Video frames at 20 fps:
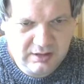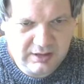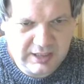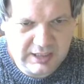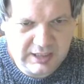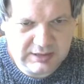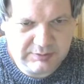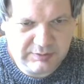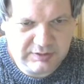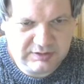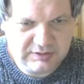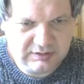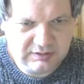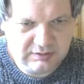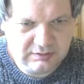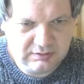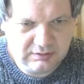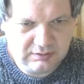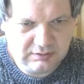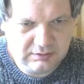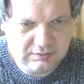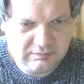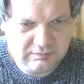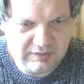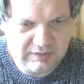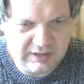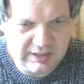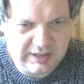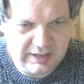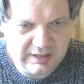Despite
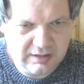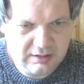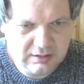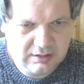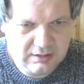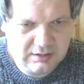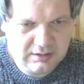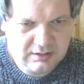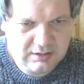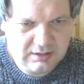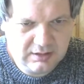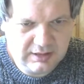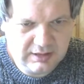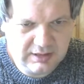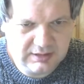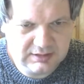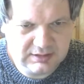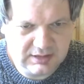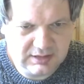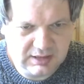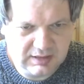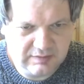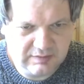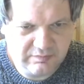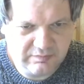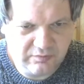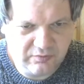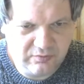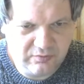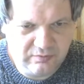the
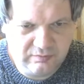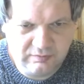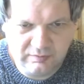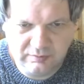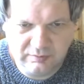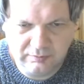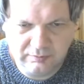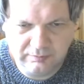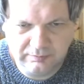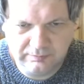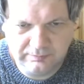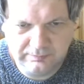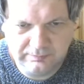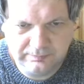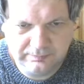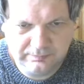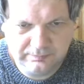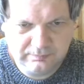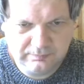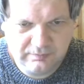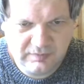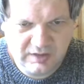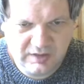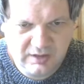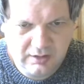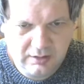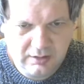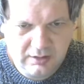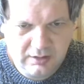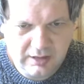insightful
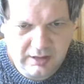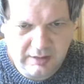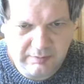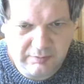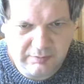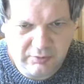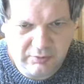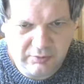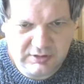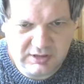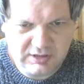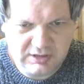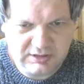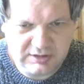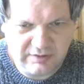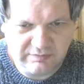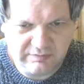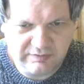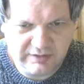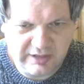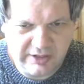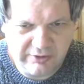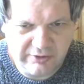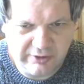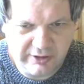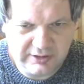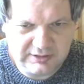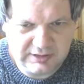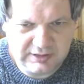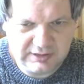importance of
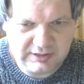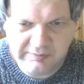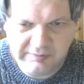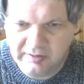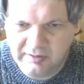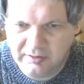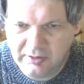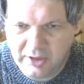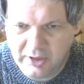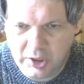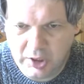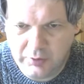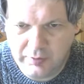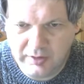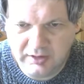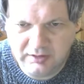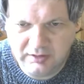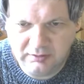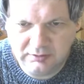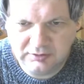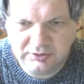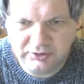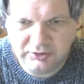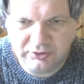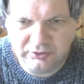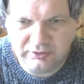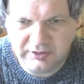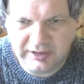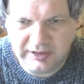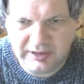daguerreotype owing
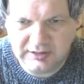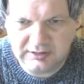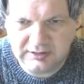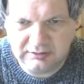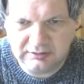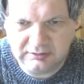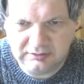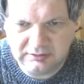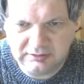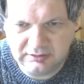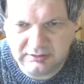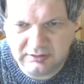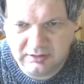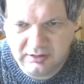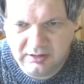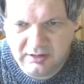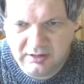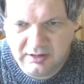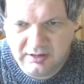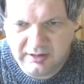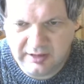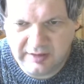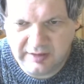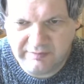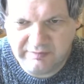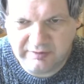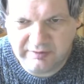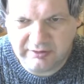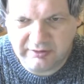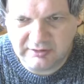to details,
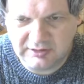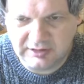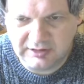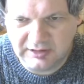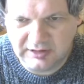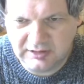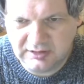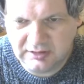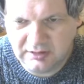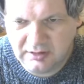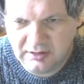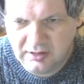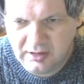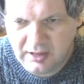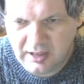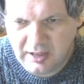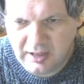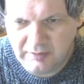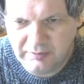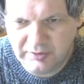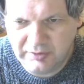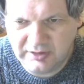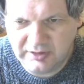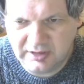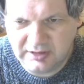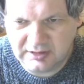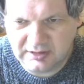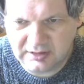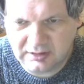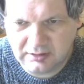difficulties,
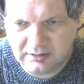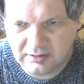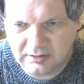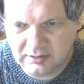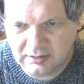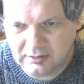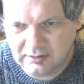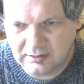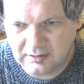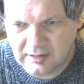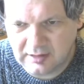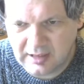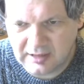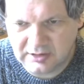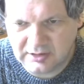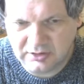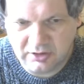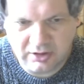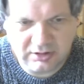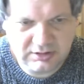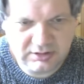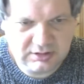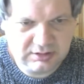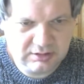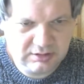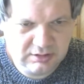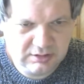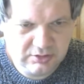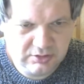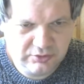hampered the does not
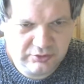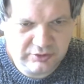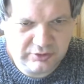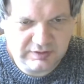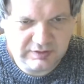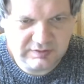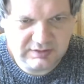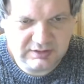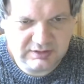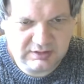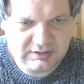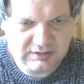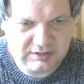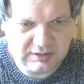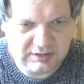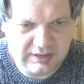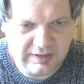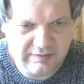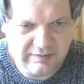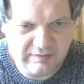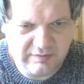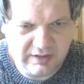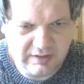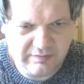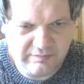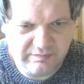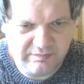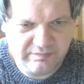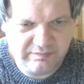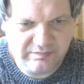trust in
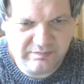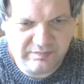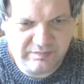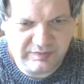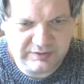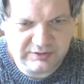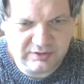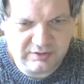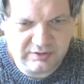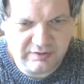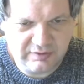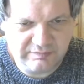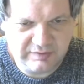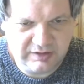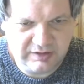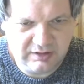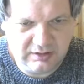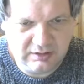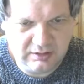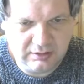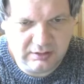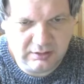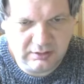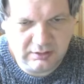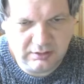the photography